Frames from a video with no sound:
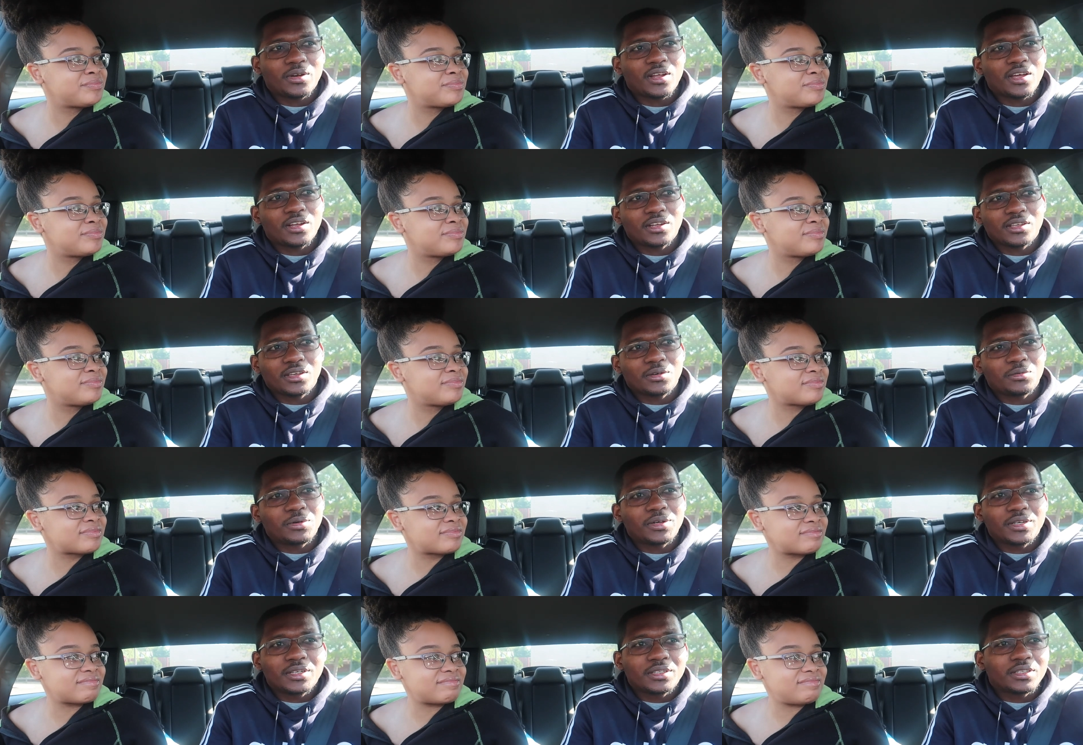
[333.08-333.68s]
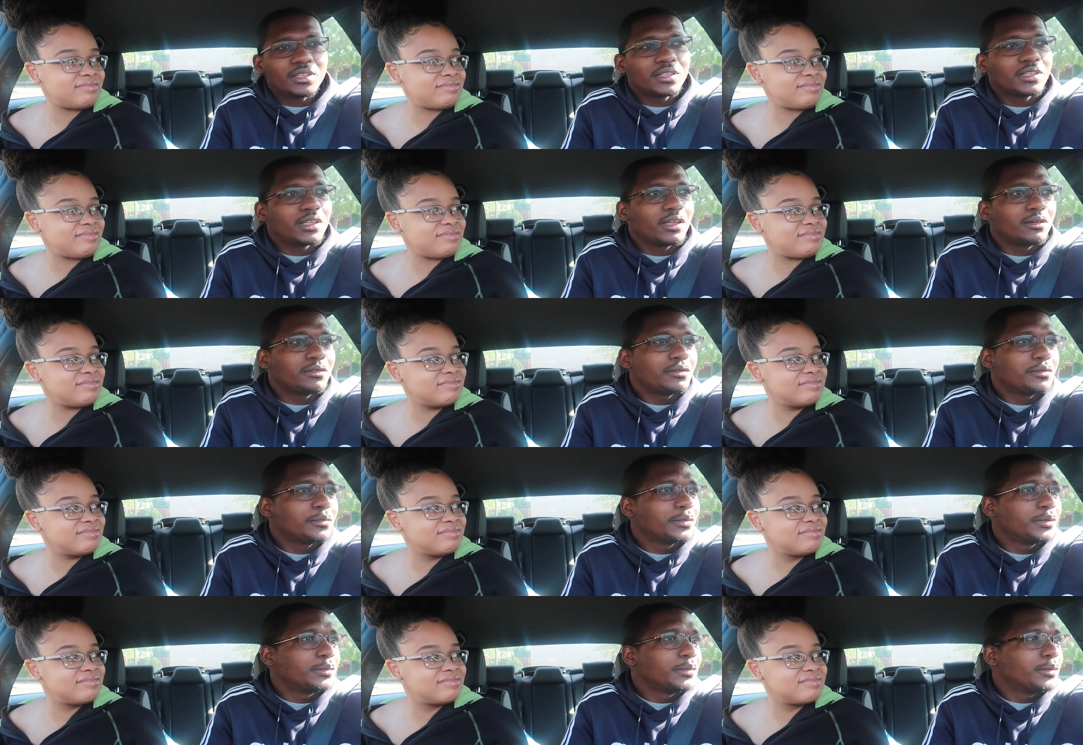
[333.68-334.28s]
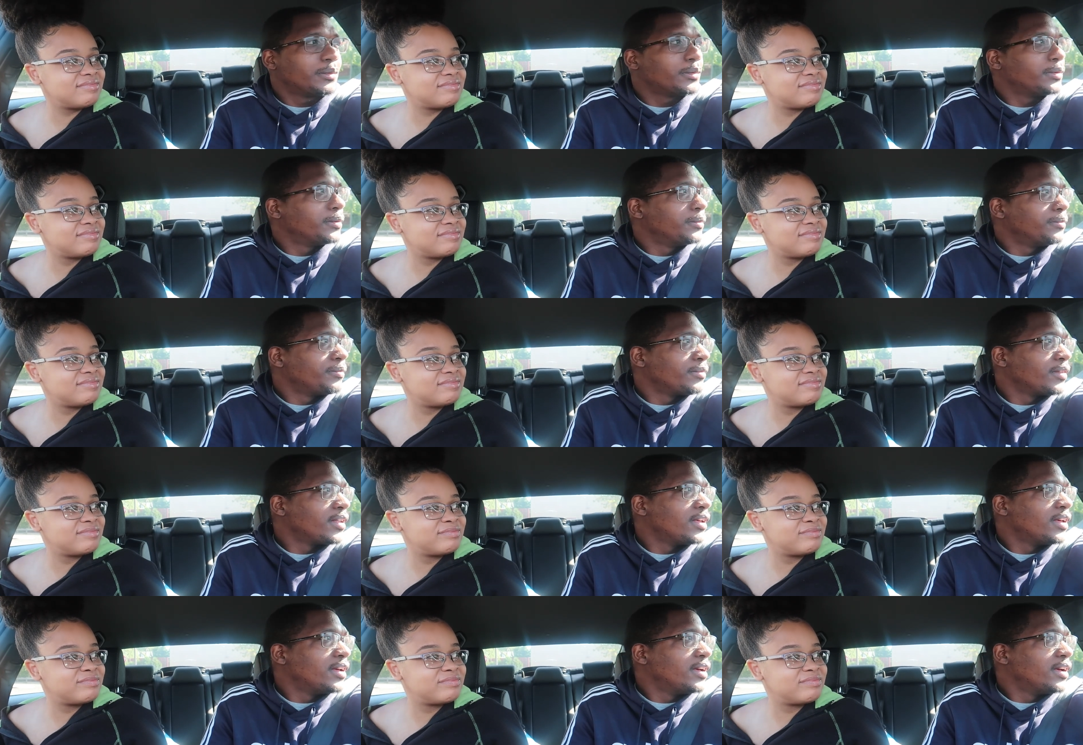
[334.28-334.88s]
Speaker 1: went out of your way to do that for
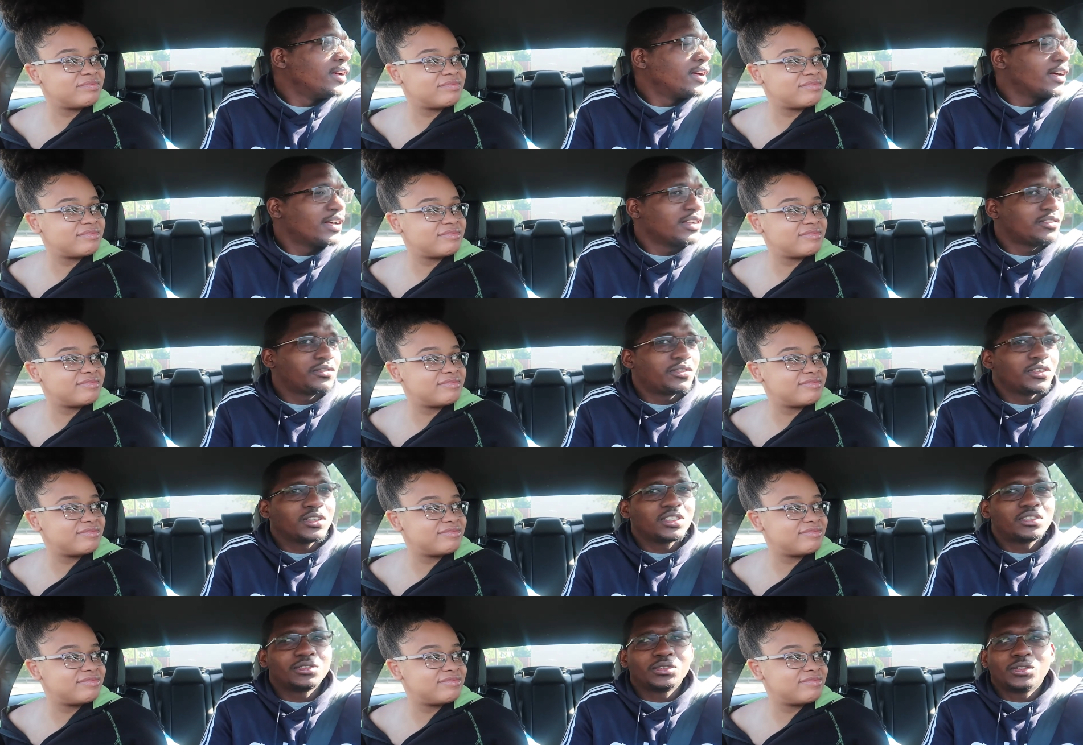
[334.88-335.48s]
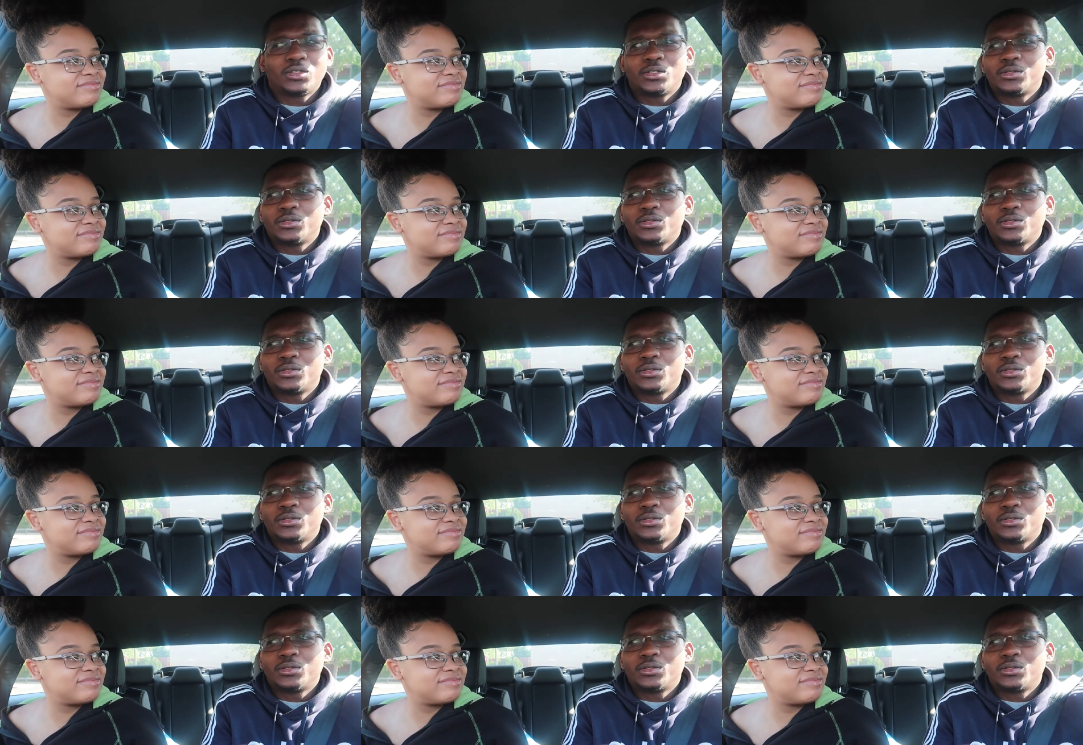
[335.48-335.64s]
me, Because first of